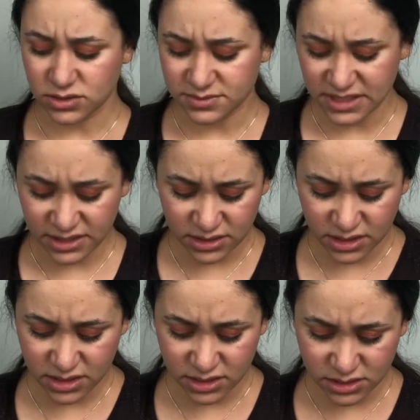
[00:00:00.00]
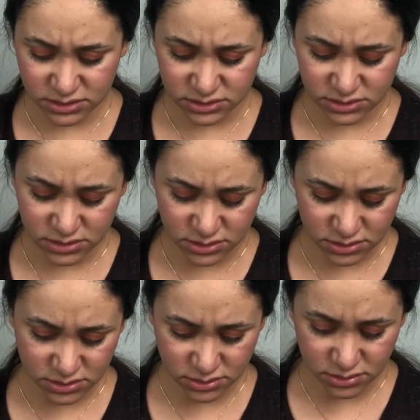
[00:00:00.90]
I'm sending it.
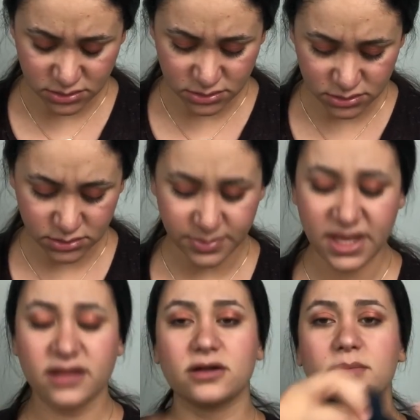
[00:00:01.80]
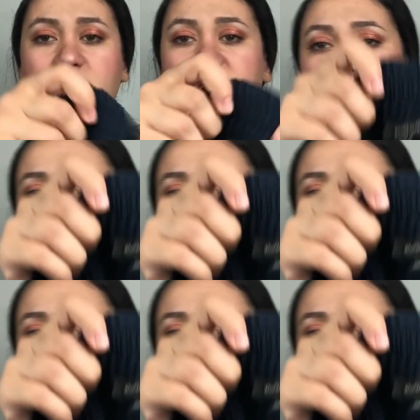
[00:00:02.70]
Banana Republic